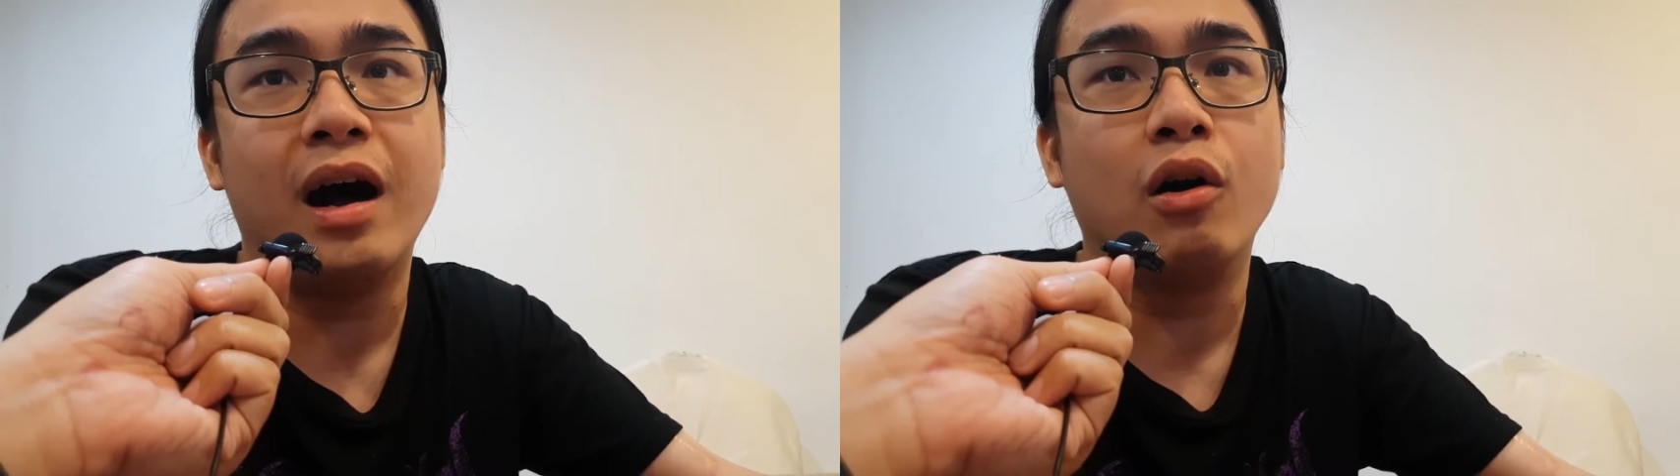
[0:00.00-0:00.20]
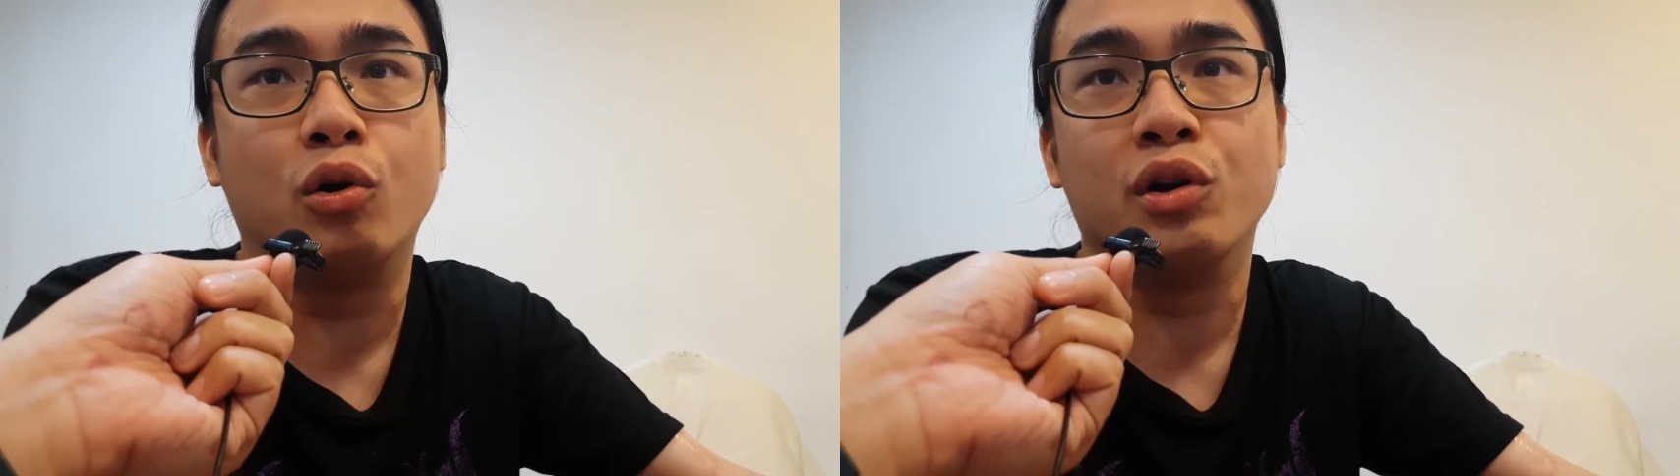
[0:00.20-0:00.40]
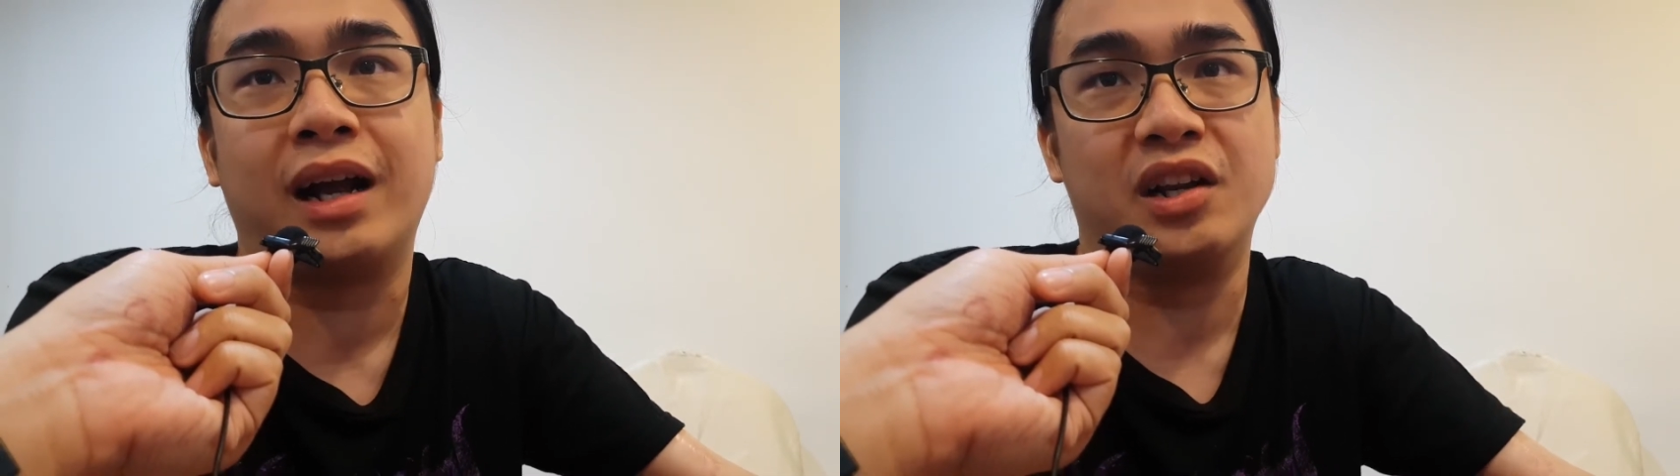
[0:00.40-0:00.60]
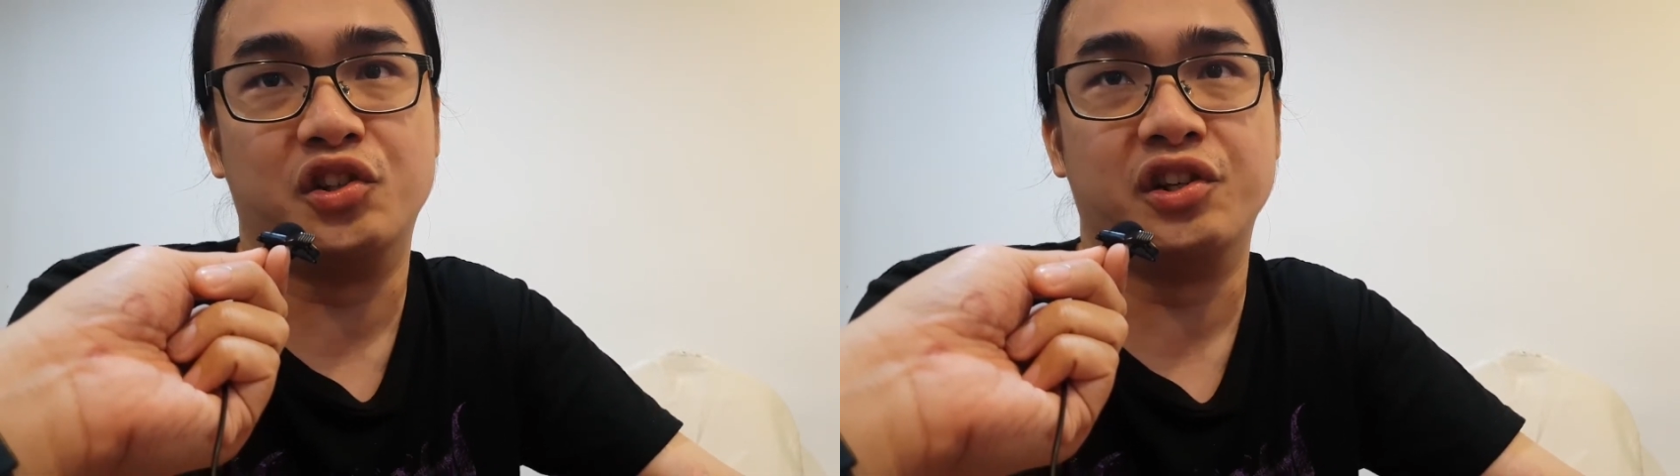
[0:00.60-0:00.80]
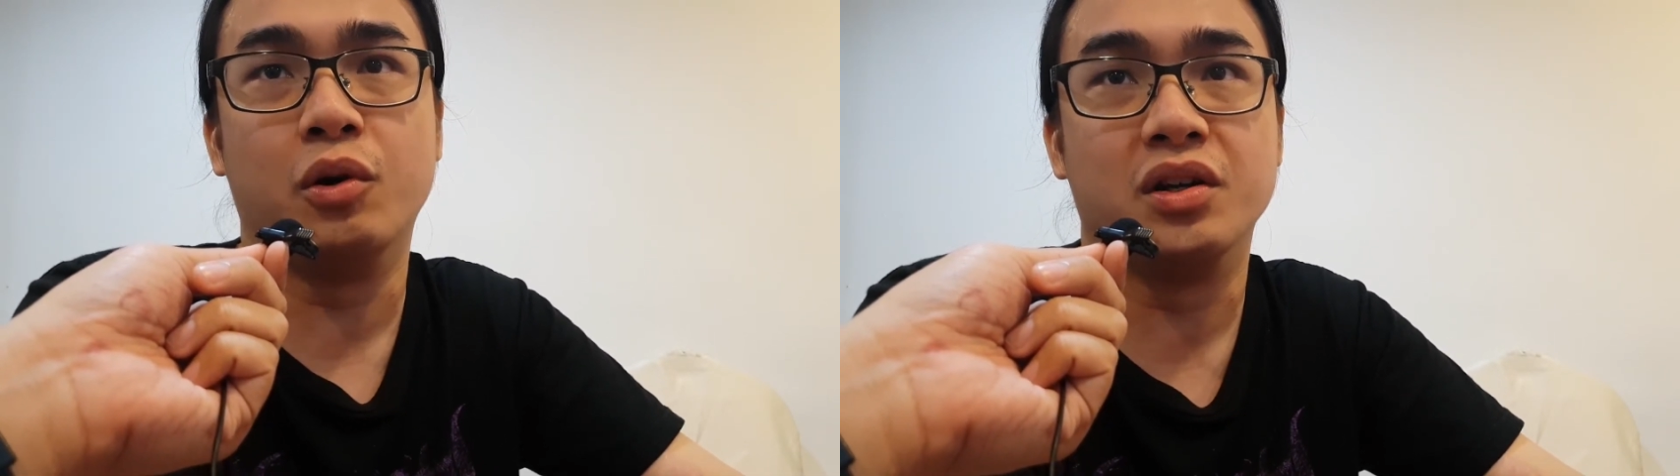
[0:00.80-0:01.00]
how good
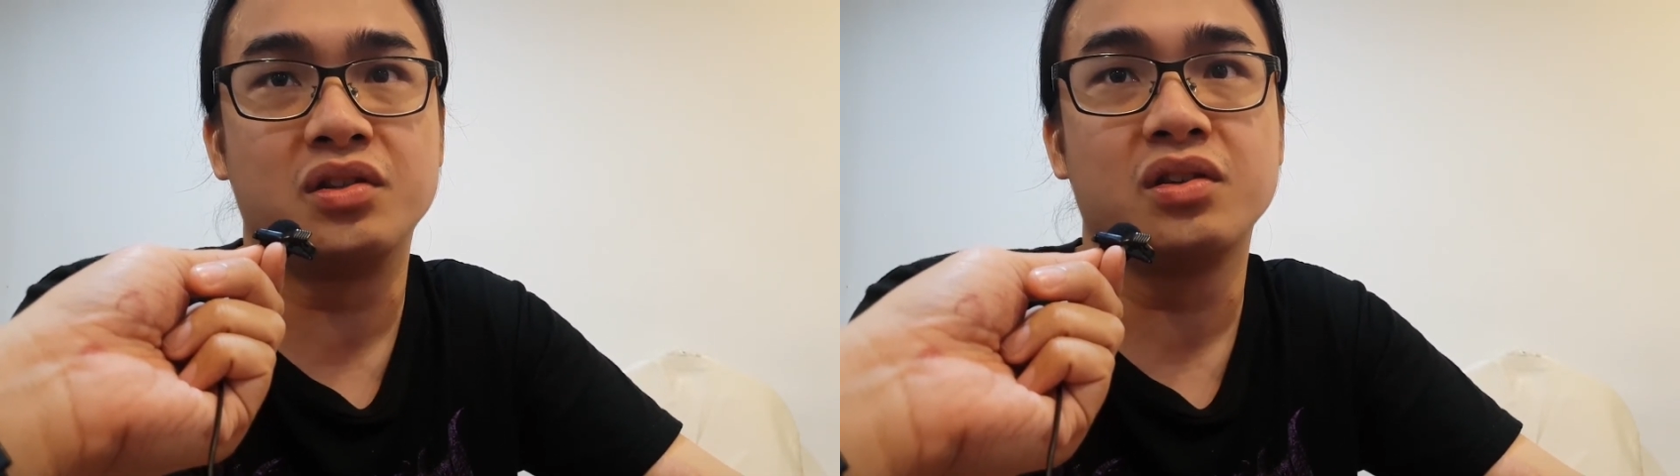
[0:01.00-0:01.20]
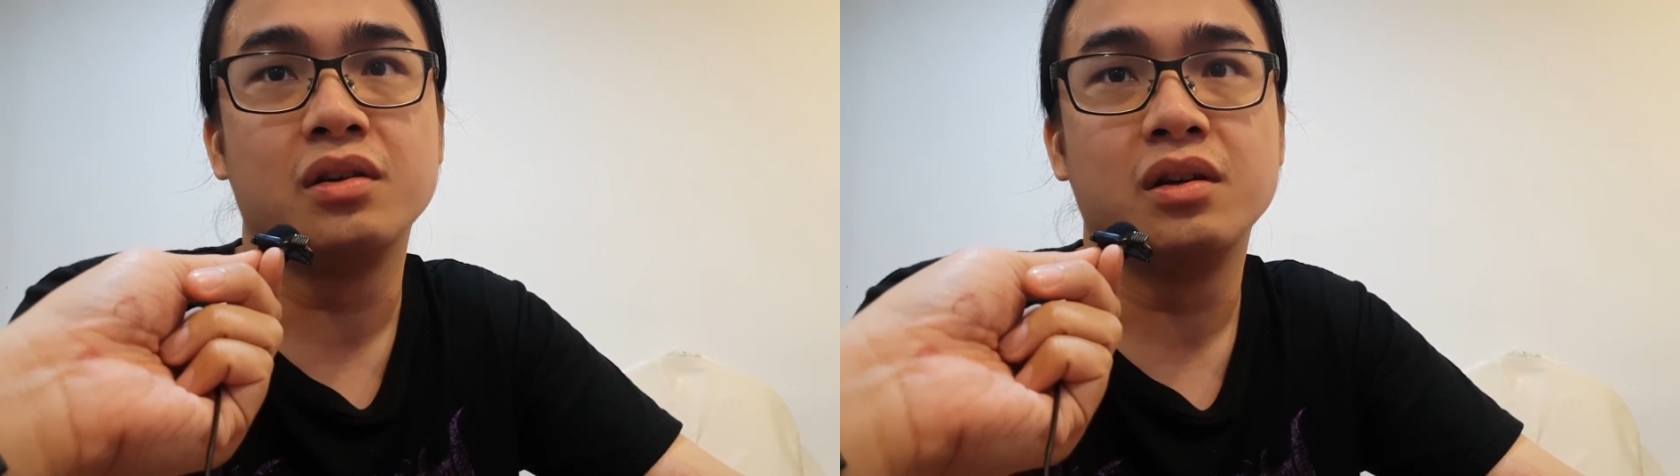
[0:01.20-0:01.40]
kanji was.